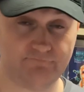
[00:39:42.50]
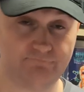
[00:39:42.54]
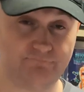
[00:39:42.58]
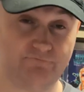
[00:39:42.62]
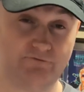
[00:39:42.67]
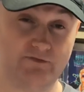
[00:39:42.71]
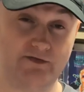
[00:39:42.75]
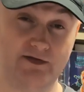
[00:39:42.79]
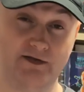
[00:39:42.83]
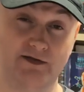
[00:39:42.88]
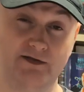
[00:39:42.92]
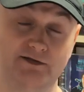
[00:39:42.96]

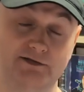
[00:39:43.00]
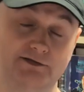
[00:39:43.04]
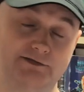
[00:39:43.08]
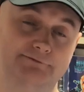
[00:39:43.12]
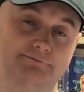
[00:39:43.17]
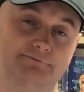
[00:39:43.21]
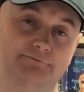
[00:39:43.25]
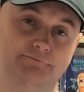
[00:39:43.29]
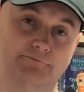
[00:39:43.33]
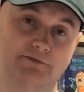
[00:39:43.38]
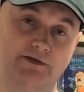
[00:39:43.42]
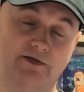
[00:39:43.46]
Fear
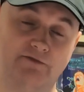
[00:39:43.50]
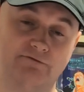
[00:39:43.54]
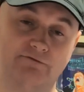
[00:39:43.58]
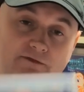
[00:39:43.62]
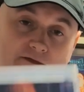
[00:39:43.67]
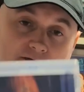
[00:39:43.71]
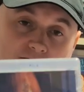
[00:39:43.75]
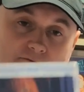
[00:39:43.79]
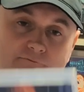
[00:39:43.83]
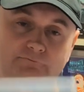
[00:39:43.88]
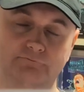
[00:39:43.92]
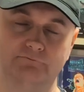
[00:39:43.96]
is
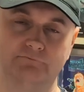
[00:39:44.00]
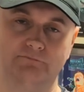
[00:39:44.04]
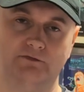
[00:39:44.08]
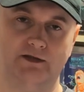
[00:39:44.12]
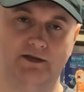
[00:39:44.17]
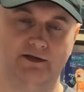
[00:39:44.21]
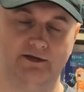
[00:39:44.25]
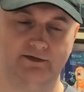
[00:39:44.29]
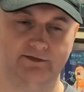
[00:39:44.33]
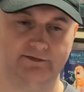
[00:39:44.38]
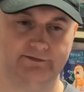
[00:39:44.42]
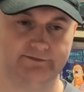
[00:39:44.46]
I
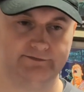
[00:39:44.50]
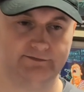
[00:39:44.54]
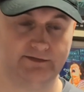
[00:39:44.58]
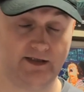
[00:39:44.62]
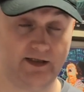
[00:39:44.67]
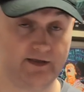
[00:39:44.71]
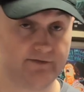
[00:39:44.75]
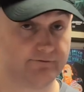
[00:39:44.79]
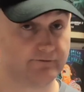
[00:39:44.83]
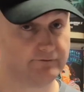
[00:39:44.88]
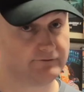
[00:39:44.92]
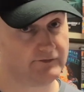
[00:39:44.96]

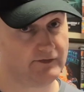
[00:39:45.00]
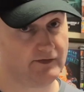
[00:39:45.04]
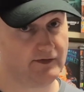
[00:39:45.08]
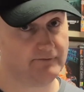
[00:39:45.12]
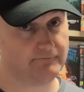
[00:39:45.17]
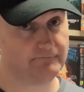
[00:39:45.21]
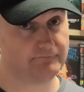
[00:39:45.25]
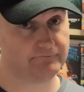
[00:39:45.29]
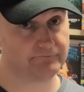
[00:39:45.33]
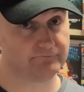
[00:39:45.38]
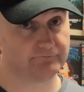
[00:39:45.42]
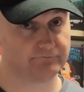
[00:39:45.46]
hate the
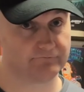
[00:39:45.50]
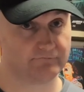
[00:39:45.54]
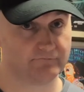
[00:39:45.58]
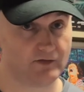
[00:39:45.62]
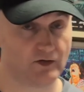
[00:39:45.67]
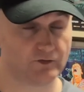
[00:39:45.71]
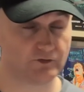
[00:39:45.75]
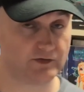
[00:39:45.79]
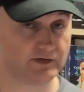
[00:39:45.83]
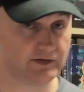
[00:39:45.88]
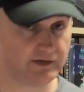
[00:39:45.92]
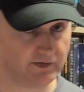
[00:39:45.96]
term,
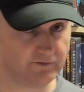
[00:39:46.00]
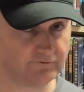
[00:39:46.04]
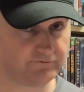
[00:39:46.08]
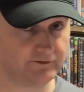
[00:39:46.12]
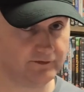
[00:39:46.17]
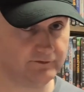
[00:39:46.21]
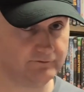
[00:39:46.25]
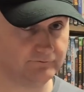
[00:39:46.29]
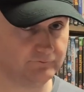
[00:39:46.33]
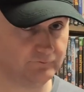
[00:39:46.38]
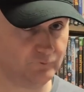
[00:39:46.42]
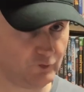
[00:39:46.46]
I'm going to use
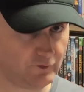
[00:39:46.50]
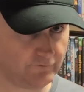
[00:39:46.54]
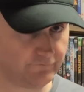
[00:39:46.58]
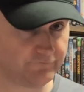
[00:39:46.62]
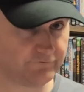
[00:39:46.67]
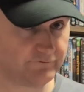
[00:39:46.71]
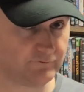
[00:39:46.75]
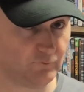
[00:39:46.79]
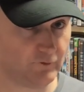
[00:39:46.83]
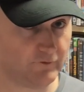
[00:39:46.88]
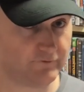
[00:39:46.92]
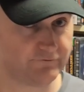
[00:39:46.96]
it
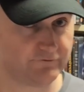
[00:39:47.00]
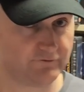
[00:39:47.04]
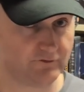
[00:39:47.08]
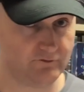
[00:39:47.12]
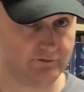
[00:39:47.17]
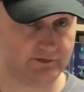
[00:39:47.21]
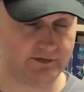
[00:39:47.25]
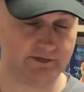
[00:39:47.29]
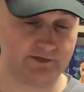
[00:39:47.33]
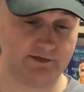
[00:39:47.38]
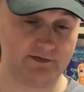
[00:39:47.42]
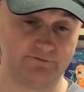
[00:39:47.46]
once and once
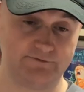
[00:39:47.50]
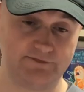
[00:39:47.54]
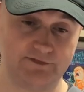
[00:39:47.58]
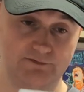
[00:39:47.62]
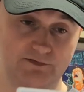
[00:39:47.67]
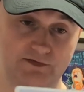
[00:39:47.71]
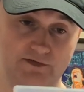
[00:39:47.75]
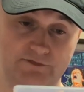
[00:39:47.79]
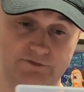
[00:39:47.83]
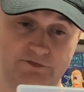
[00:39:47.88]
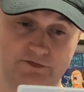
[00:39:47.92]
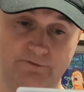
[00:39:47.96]
only, guilty
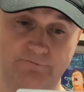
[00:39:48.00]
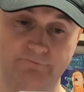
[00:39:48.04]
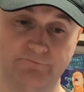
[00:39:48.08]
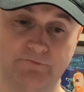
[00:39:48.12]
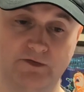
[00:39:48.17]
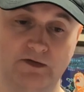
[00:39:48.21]
pleasure.